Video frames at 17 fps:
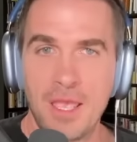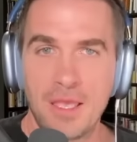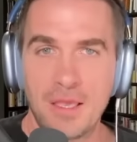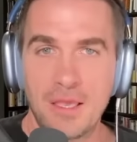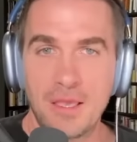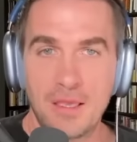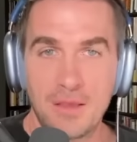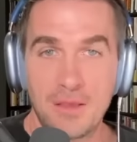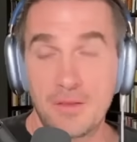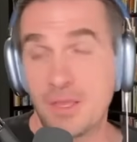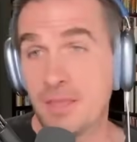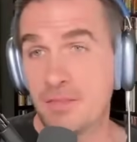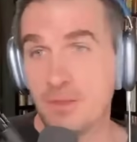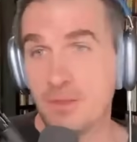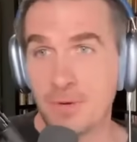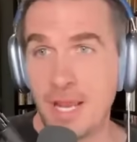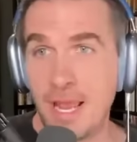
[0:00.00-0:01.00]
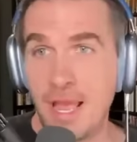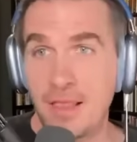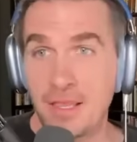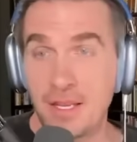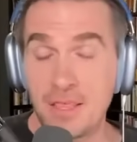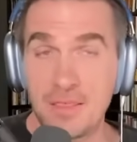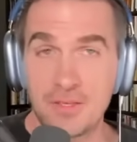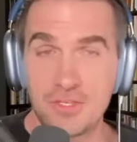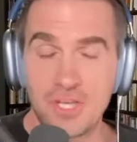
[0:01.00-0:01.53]
In the
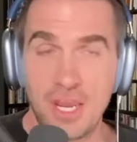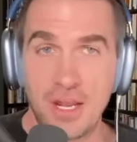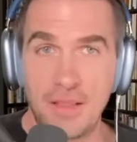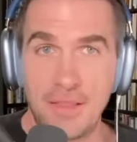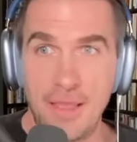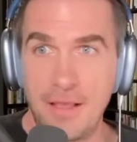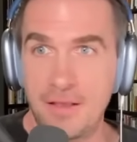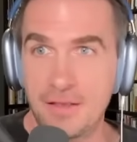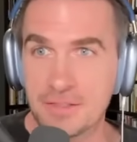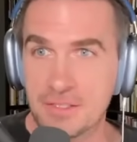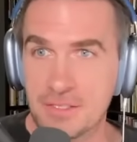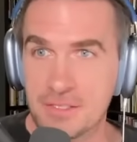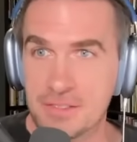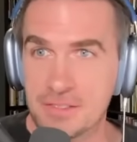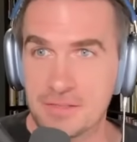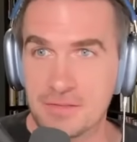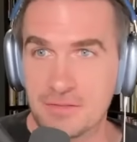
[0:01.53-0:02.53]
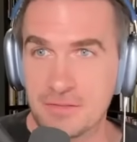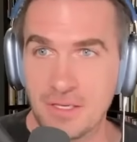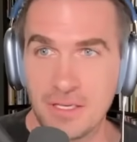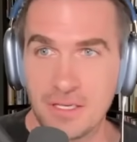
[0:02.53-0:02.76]
reality, the chain analysis